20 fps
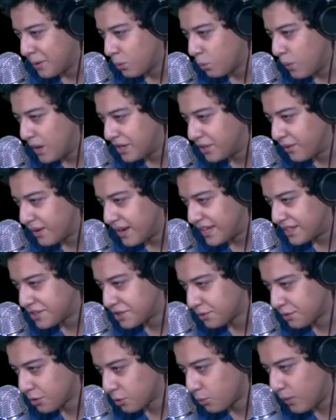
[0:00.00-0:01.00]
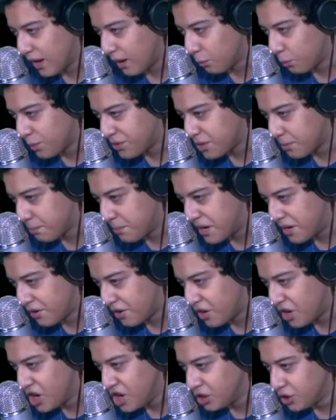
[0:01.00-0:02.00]
When you enter the realm with the
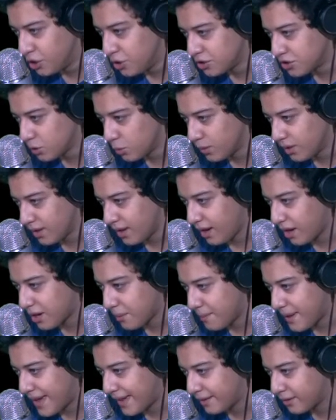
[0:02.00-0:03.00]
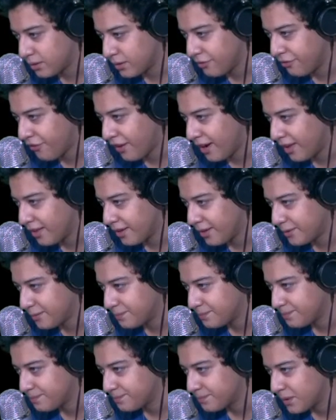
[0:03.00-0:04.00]
mirror, Yuzu will automatically follow.